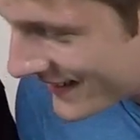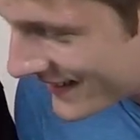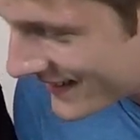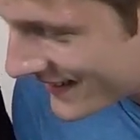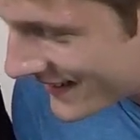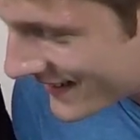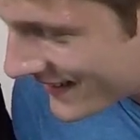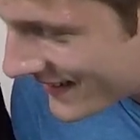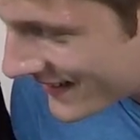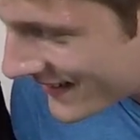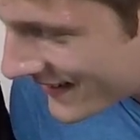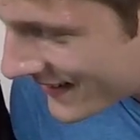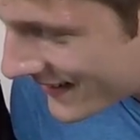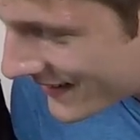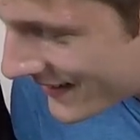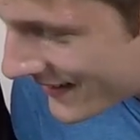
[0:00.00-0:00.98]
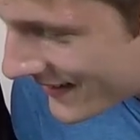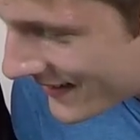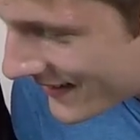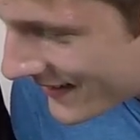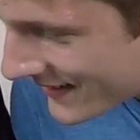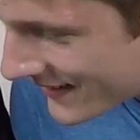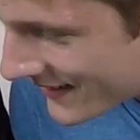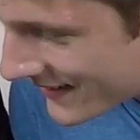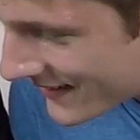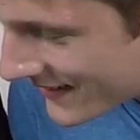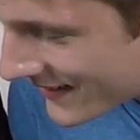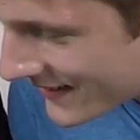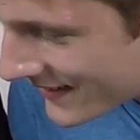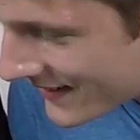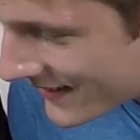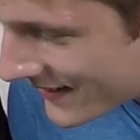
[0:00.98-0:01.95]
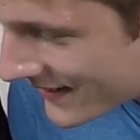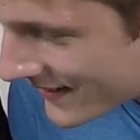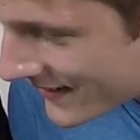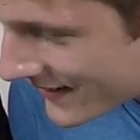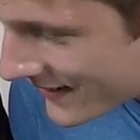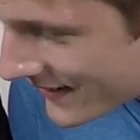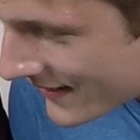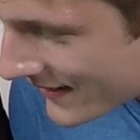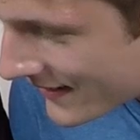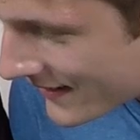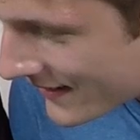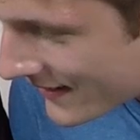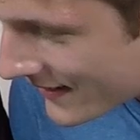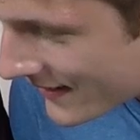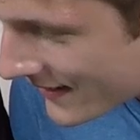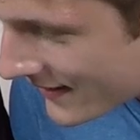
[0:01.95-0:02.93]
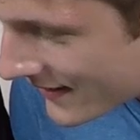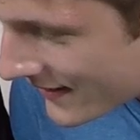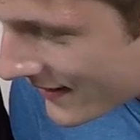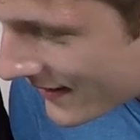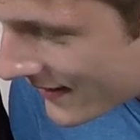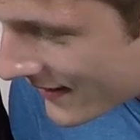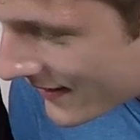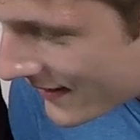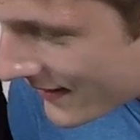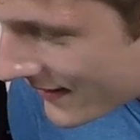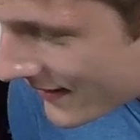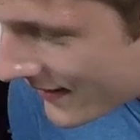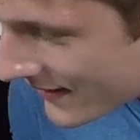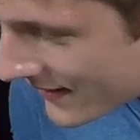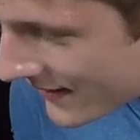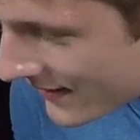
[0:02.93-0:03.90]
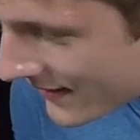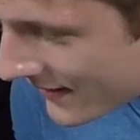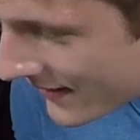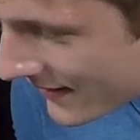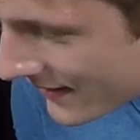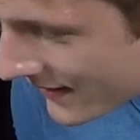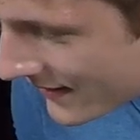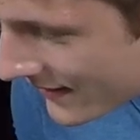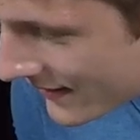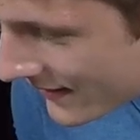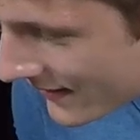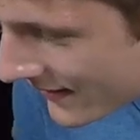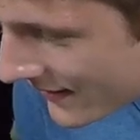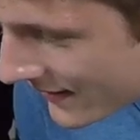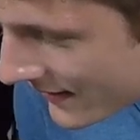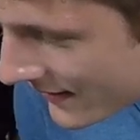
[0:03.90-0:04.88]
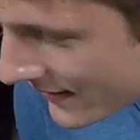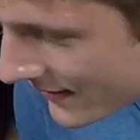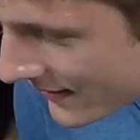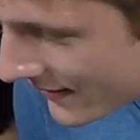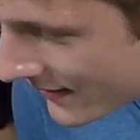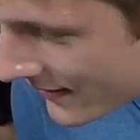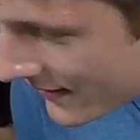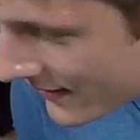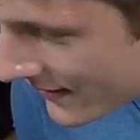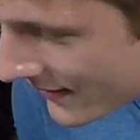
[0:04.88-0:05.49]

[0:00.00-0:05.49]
This person isn't speaking.